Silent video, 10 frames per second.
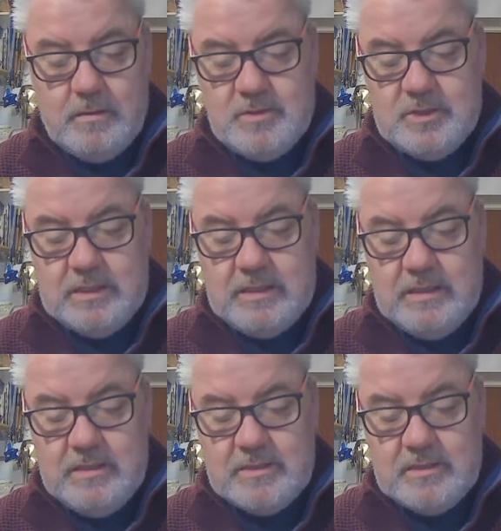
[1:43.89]

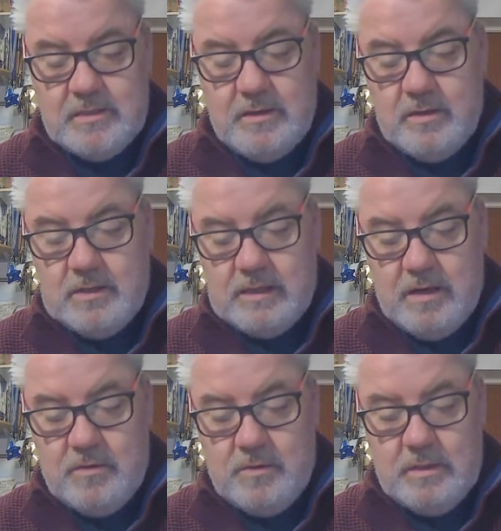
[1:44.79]
Zacchaeus hurried
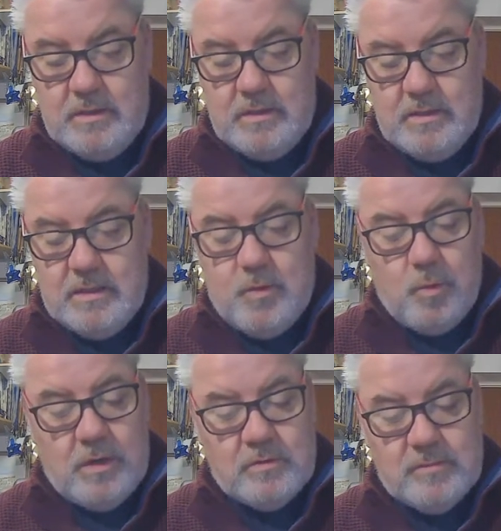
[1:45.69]
down and
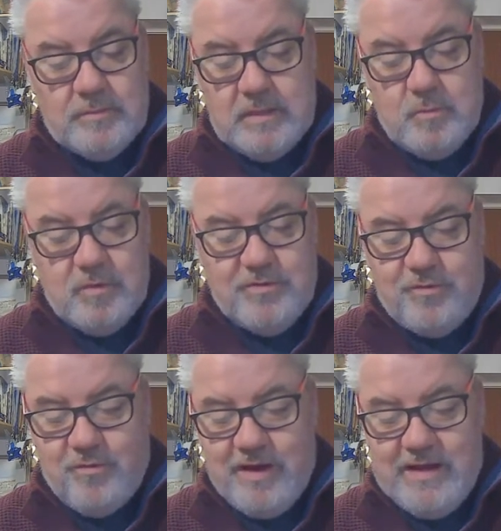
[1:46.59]
welcomed him with
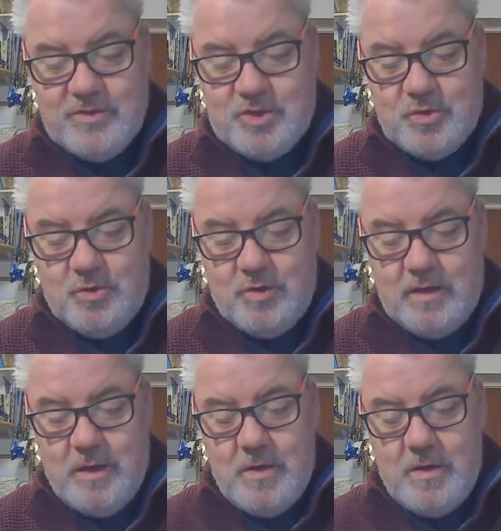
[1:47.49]
great joy.